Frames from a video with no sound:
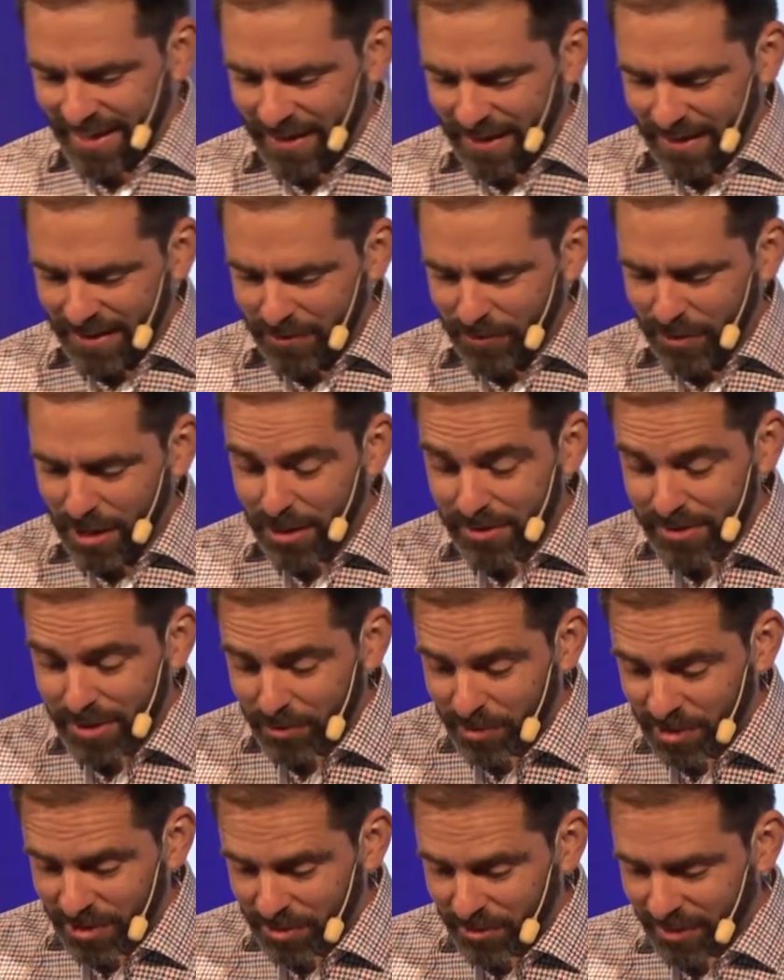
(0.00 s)
We also
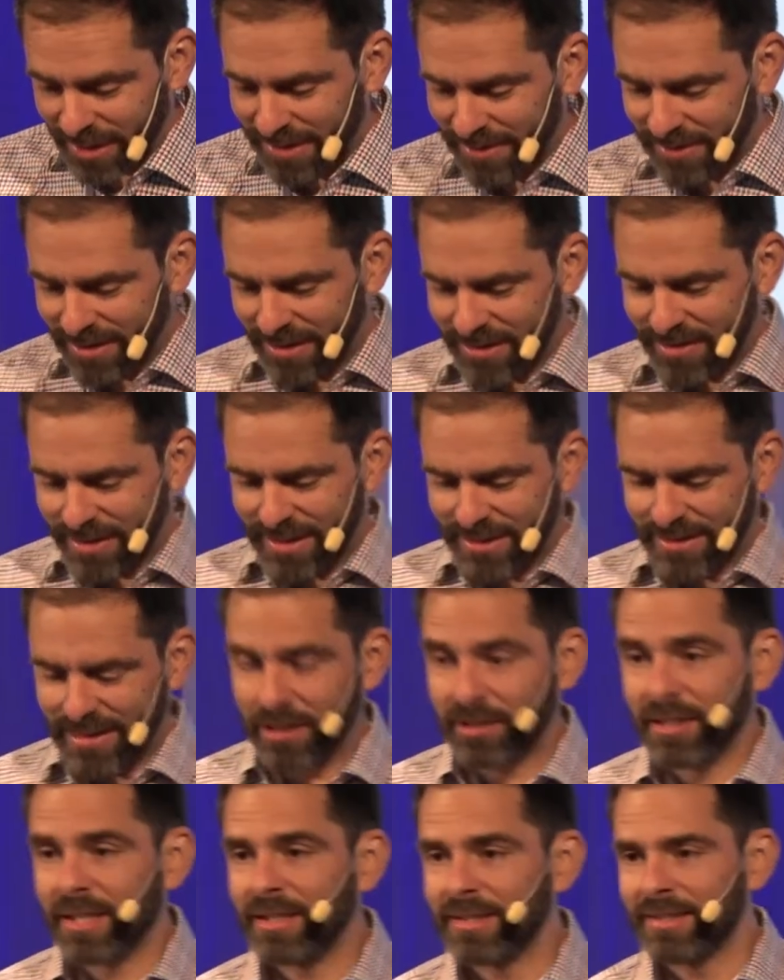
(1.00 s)
want to integrate our
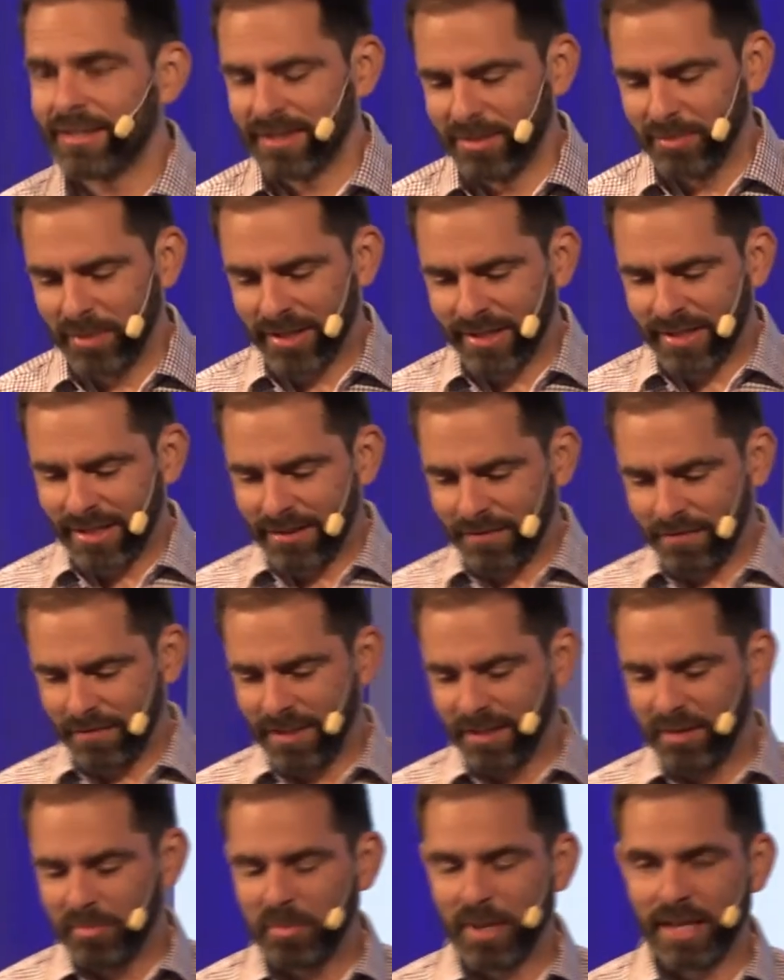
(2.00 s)
customer care
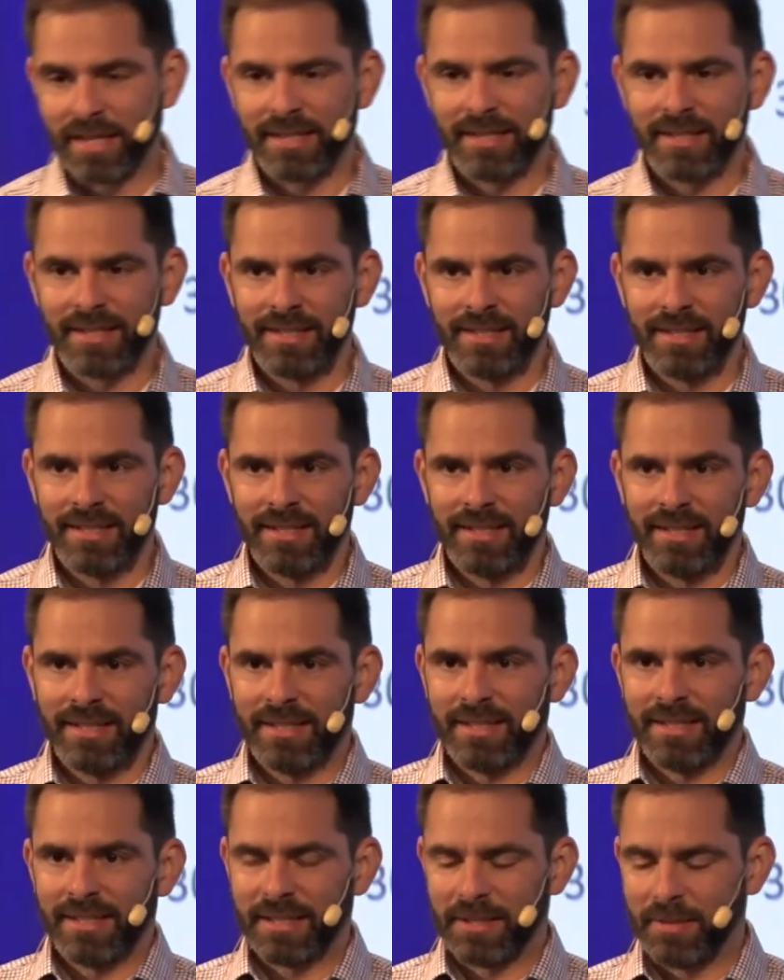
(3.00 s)
feedback
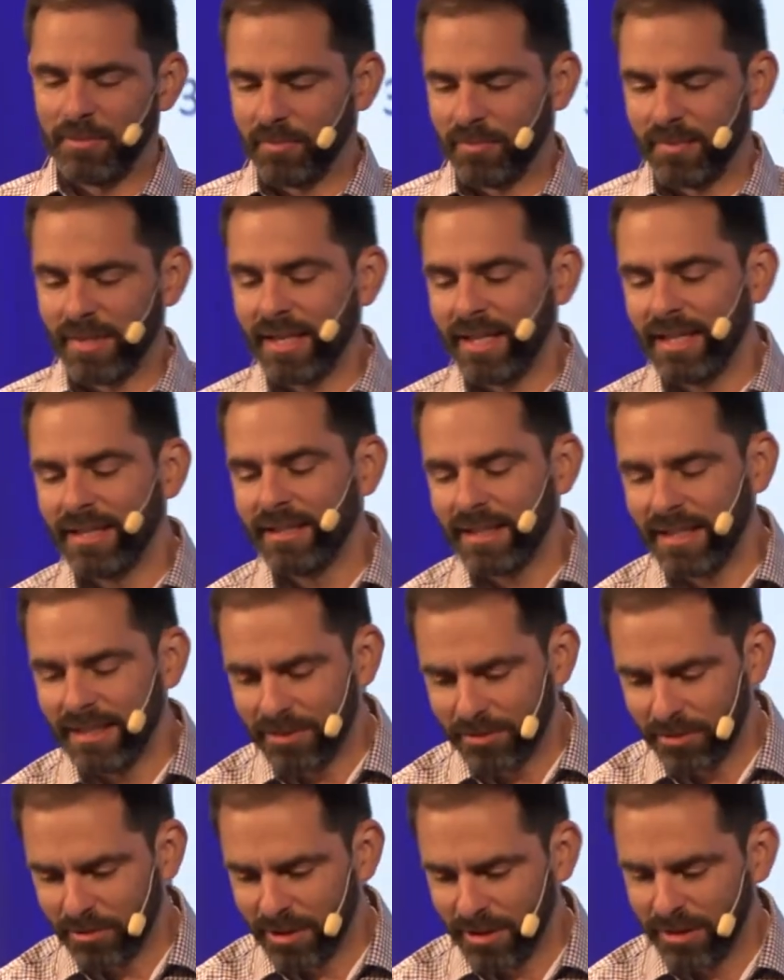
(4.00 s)

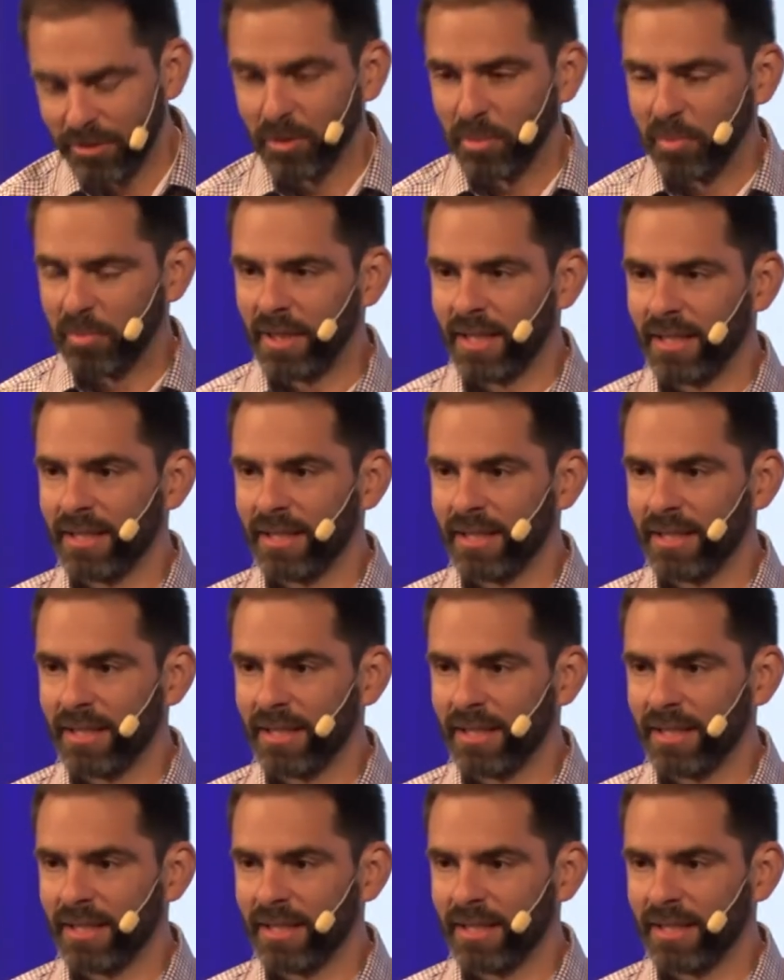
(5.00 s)
into the loop.